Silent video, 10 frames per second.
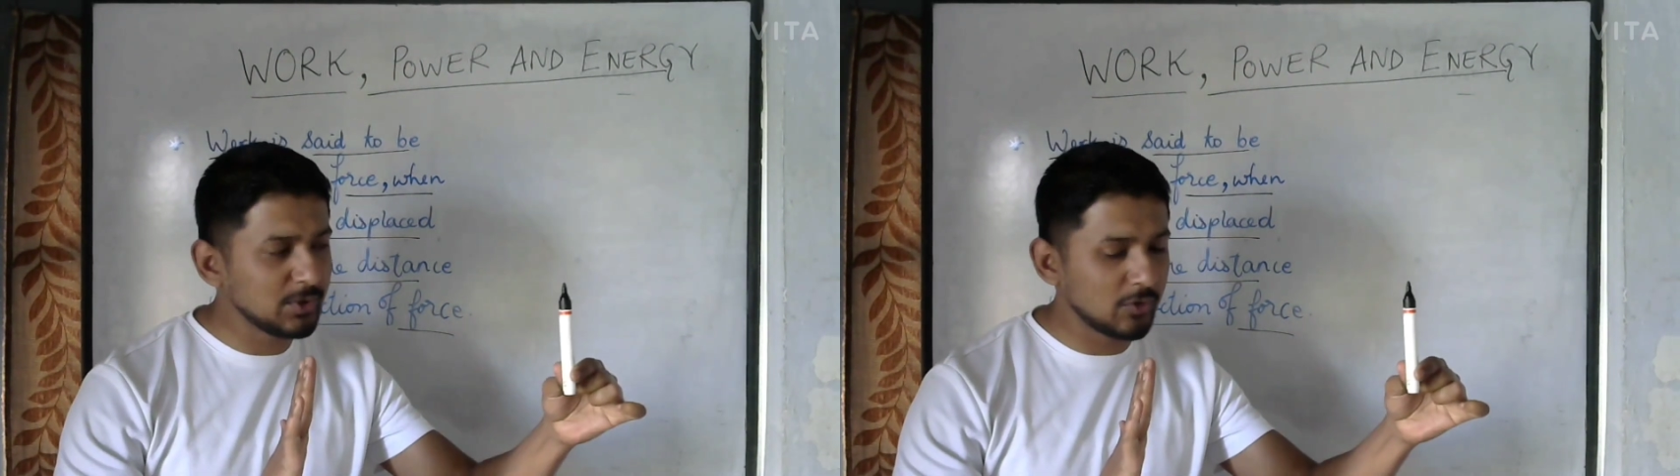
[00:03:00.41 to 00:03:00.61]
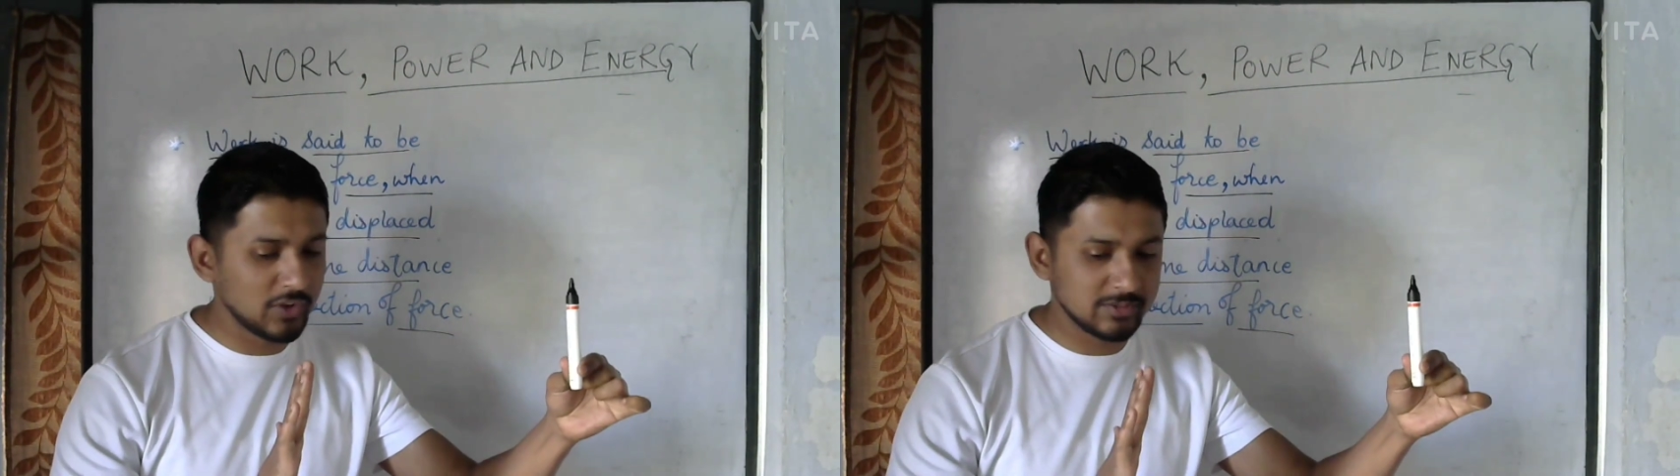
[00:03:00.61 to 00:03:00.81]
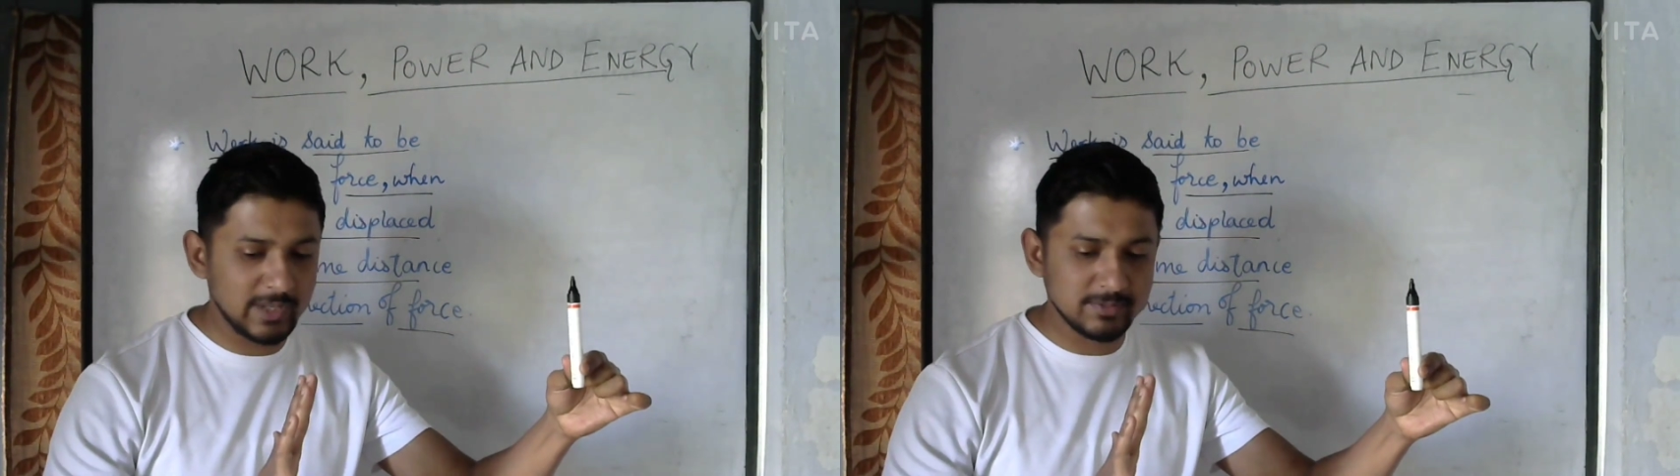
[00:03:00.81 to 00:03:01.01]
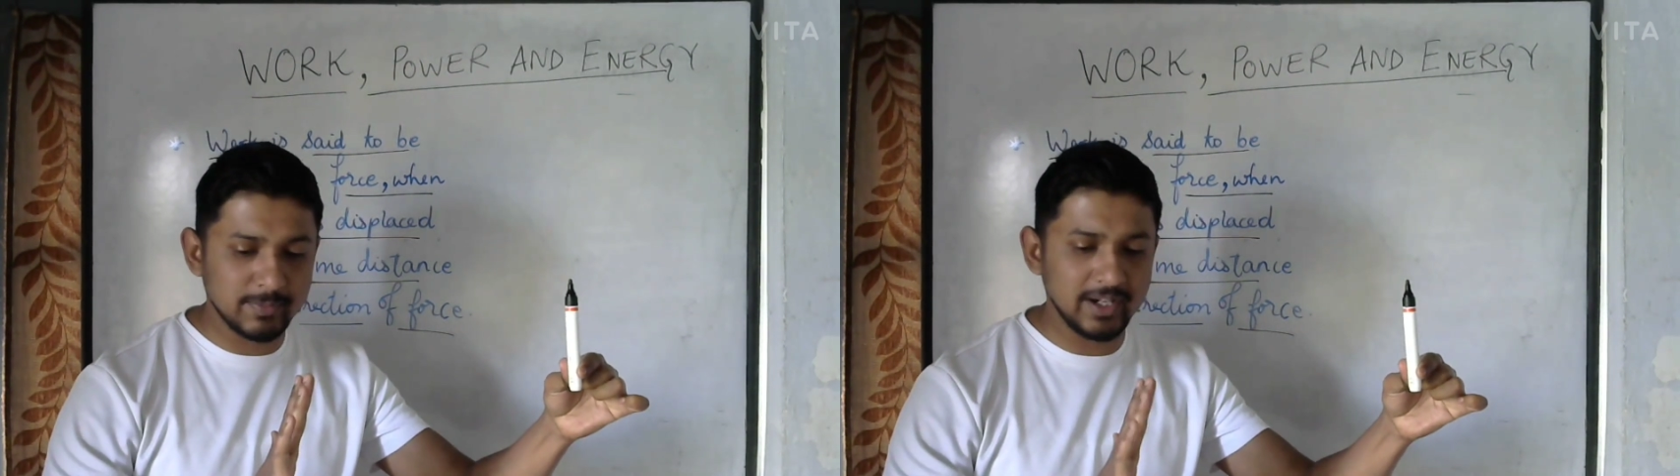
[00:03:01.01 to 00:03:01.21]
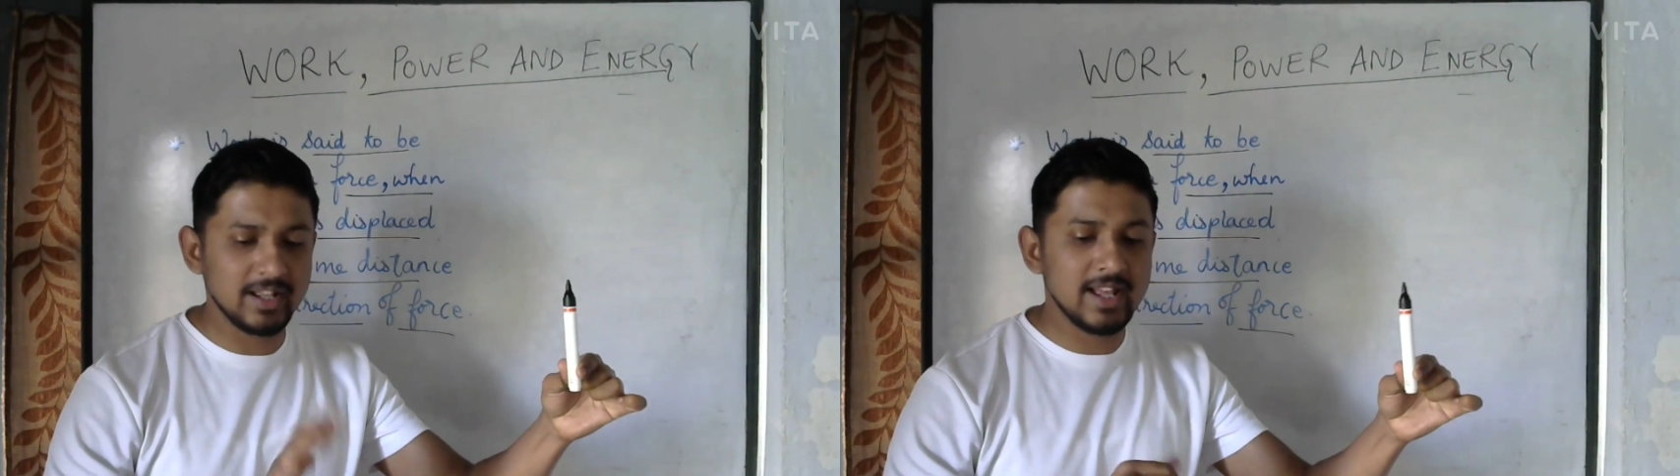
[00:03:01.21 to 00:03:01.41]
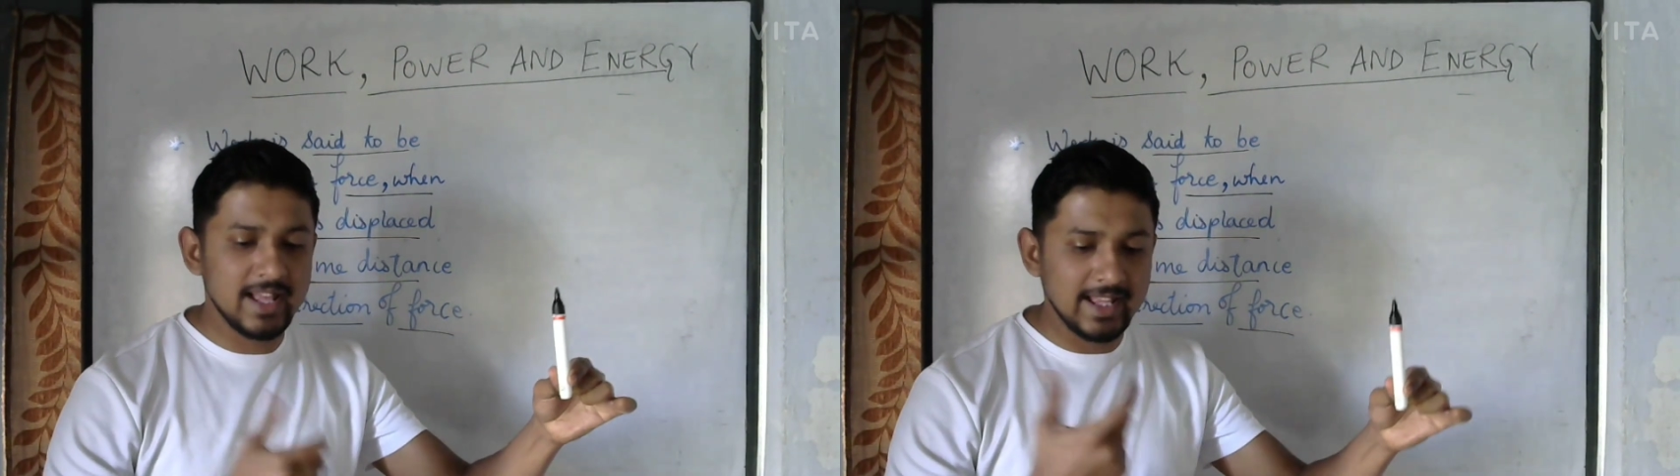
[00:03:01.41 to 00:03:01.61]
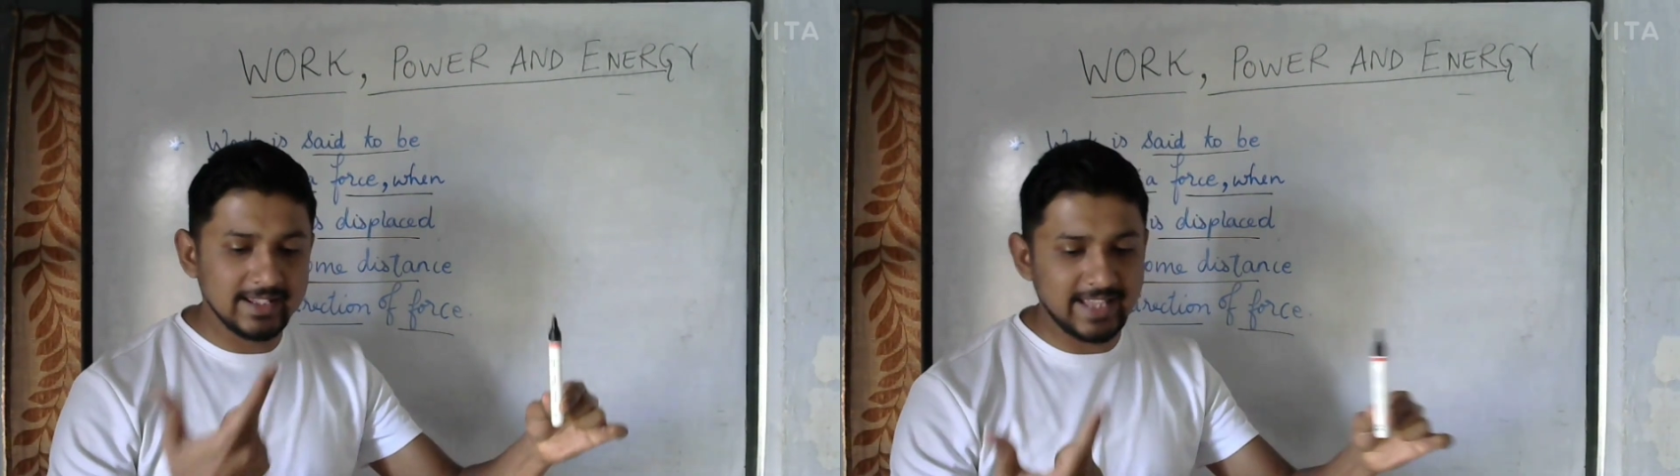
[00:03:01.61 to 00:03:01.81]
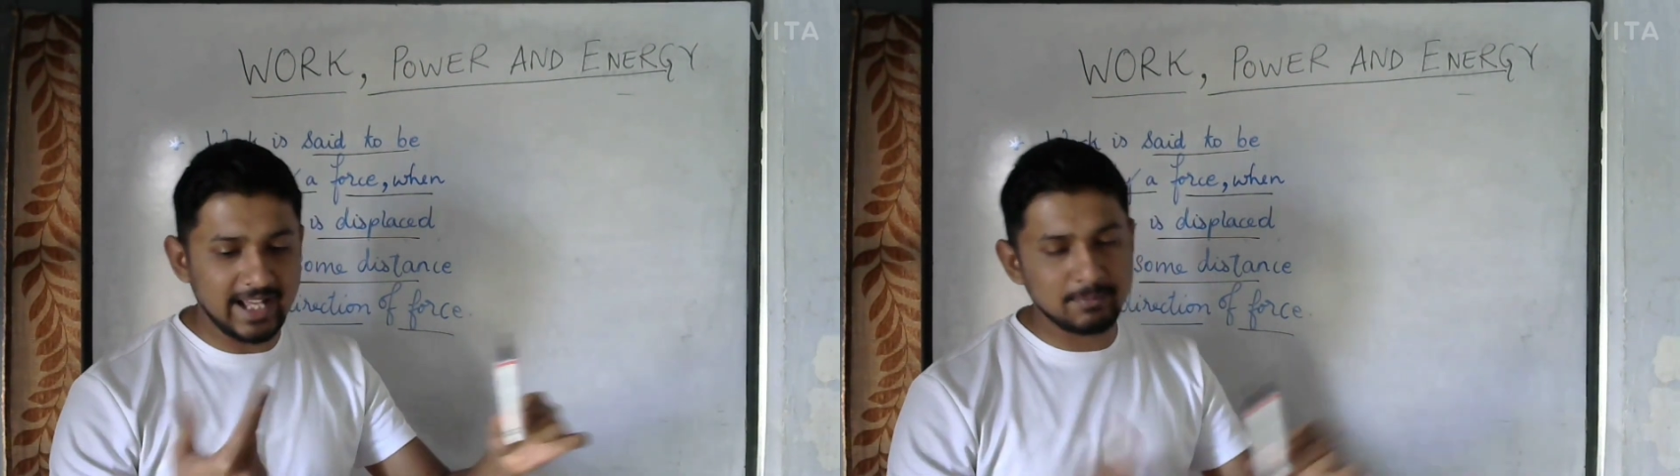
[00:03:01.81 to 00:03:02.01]
displacement,
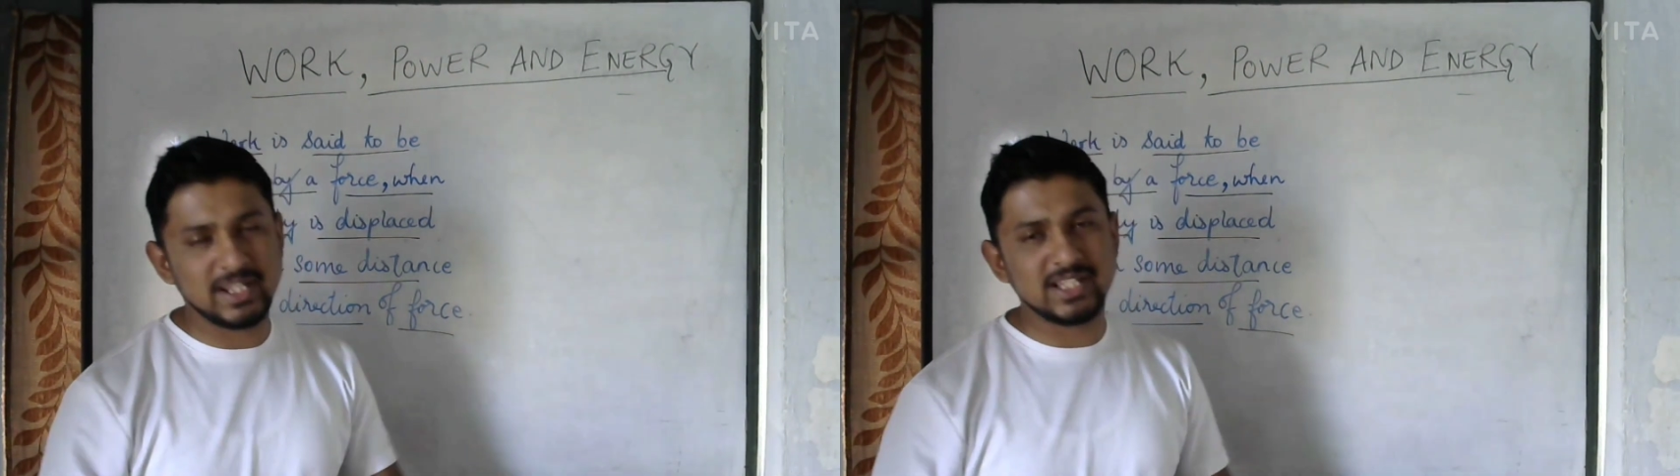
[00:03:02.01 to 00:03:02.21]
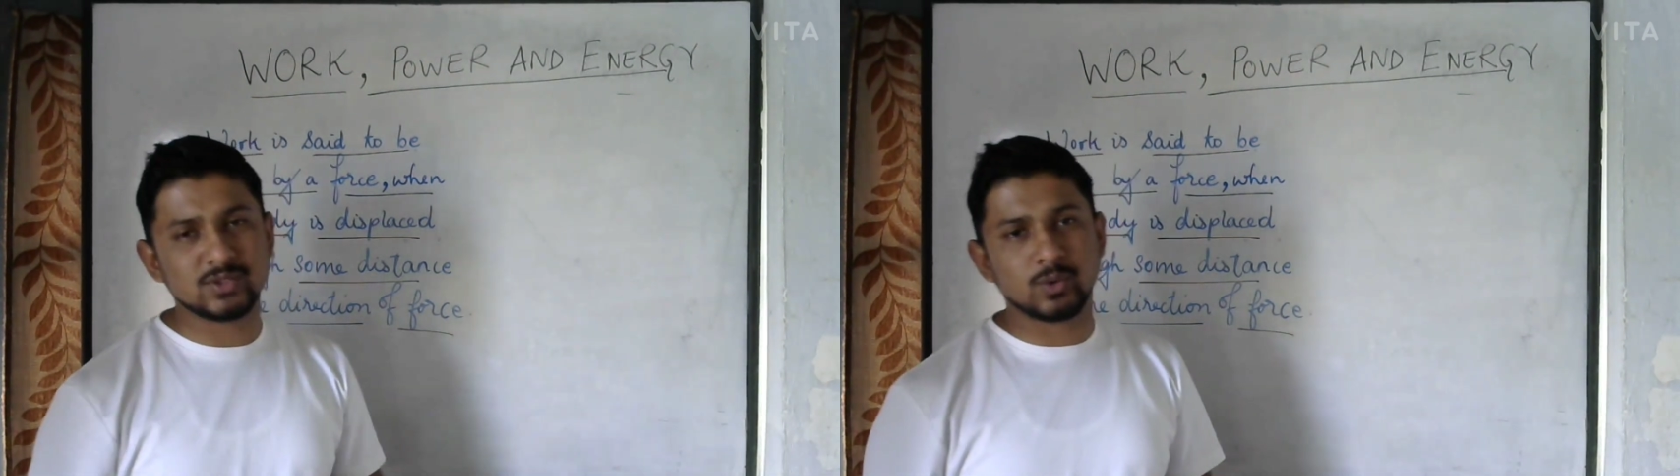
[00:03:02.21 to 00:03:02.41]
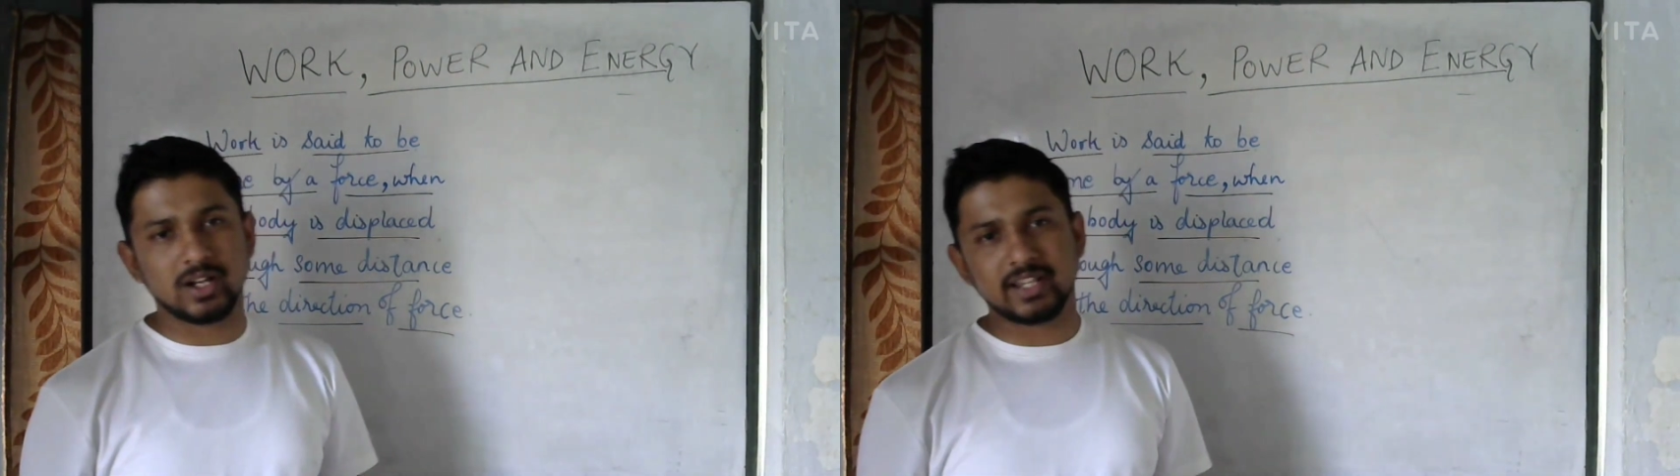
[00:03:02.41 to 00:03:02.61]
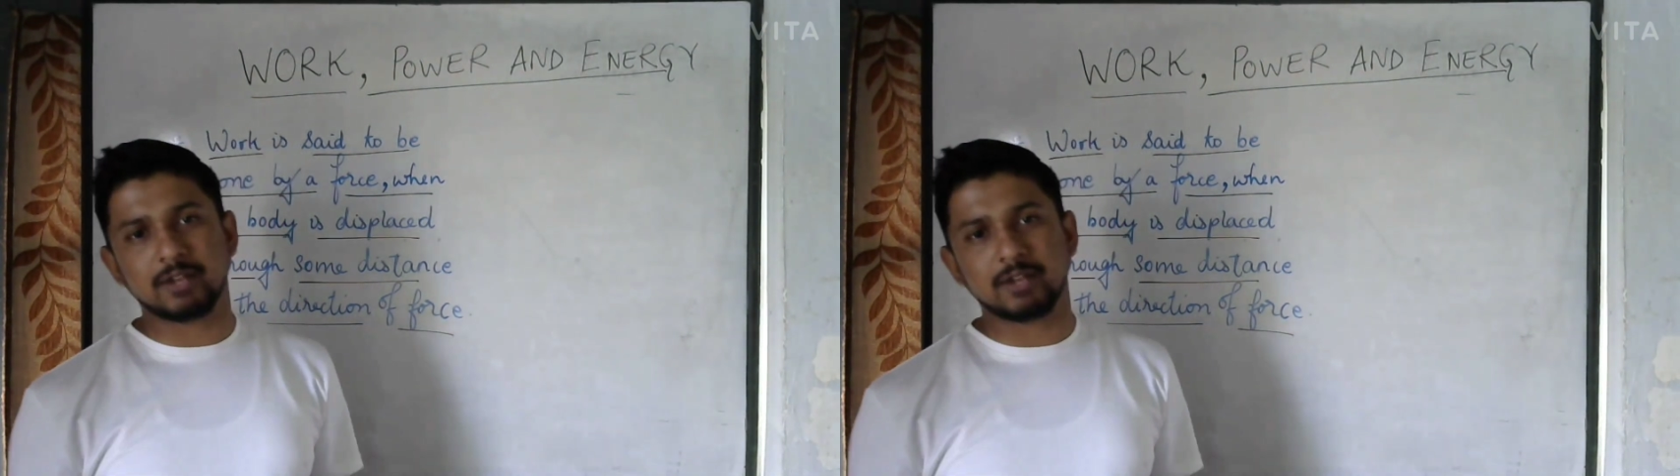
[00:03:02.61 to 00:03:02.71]
that means what? That